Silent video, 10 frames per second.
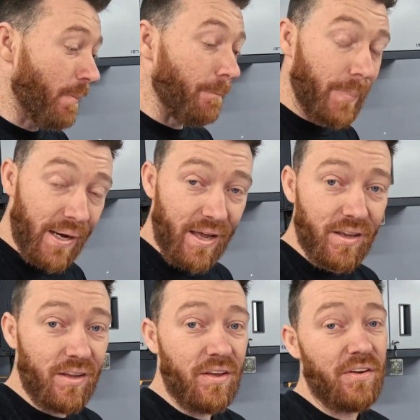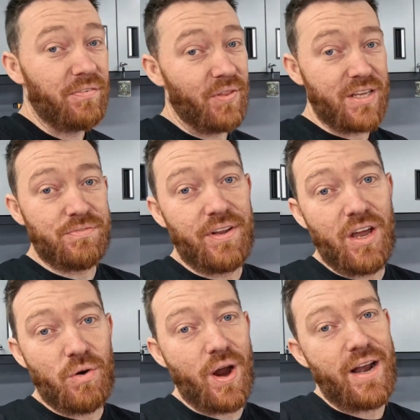But for this
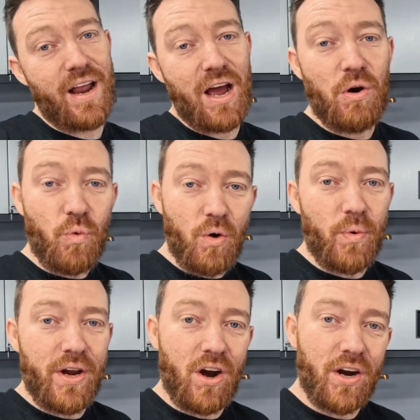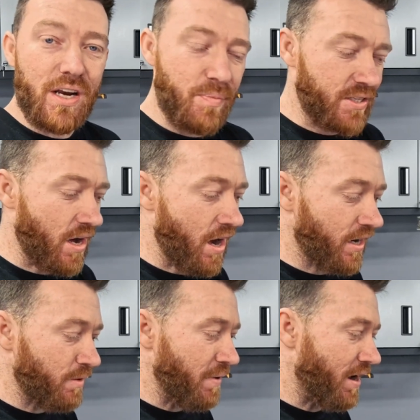video right now, what we are going to be
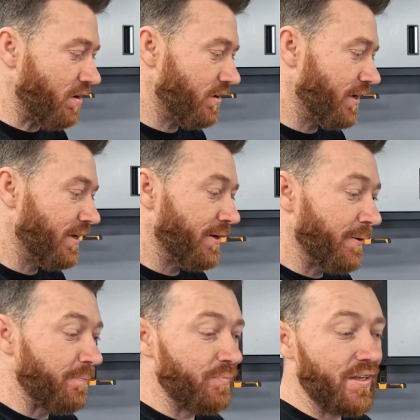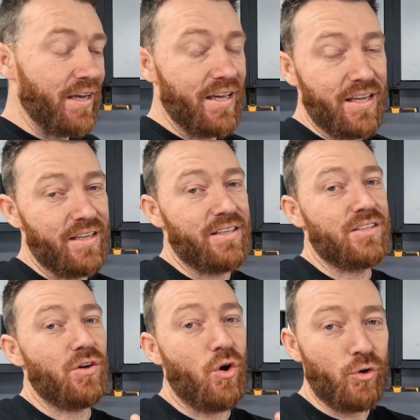talking about
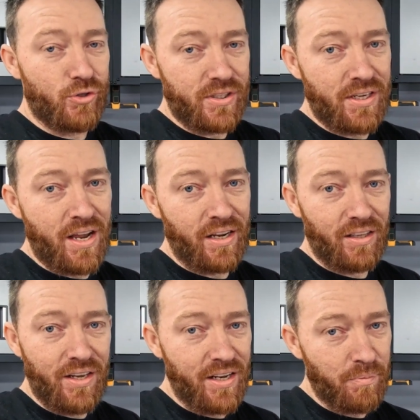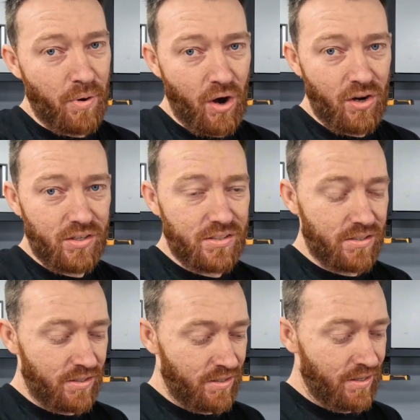is ultrasonic cleaning
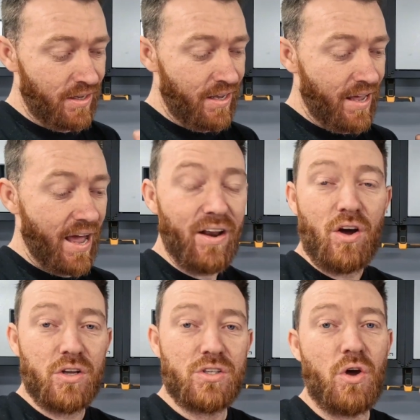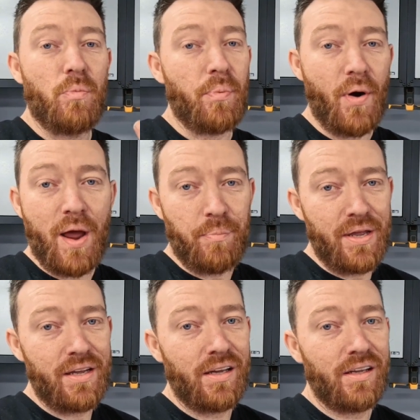parts and also
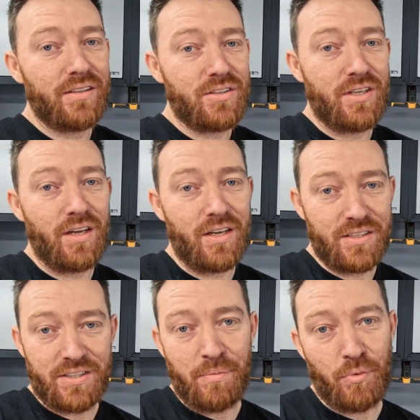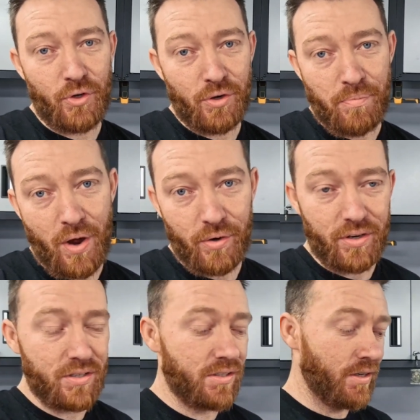prepping to assemble your
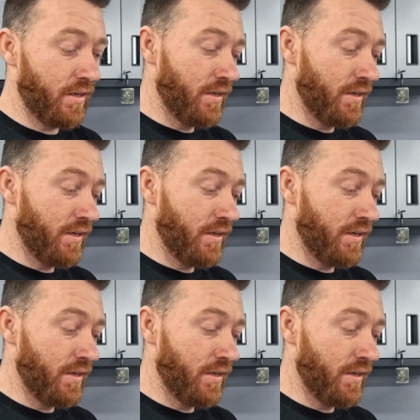motors.